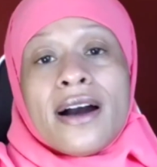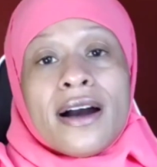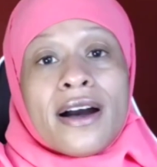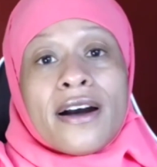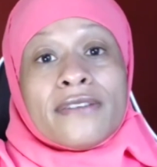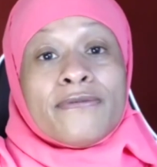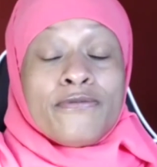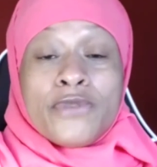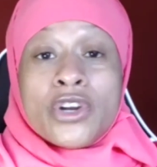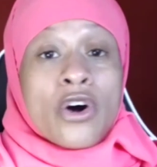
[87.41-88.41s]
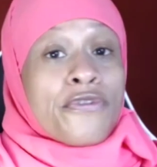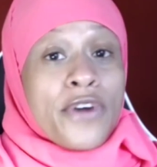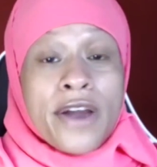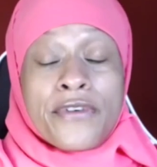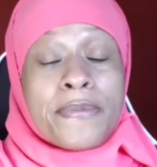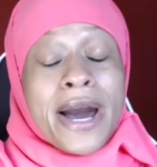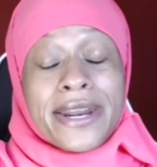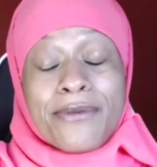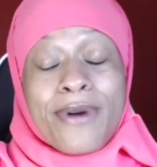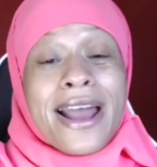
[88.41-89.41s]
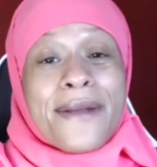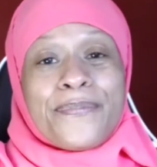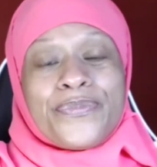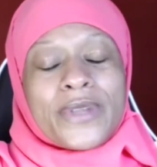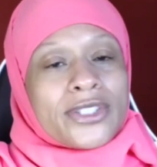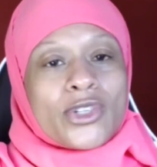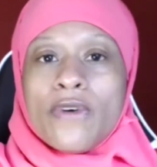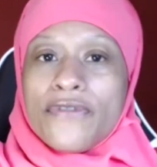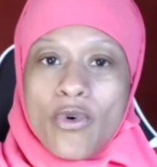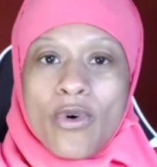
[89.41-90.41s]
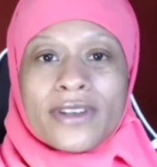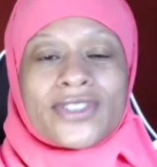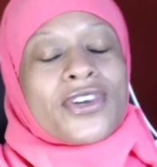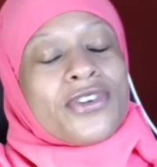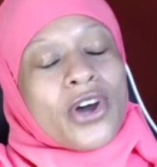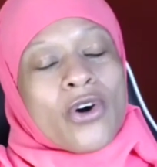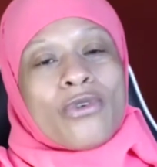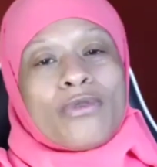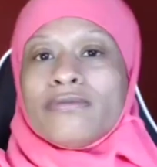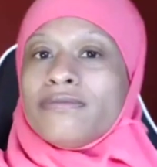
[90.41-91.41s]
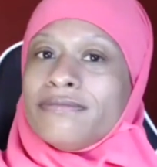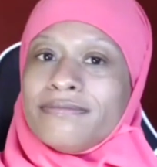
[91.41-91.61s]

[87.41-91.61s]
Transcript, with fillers: uh, you know, for everybody, right? So of course, you know,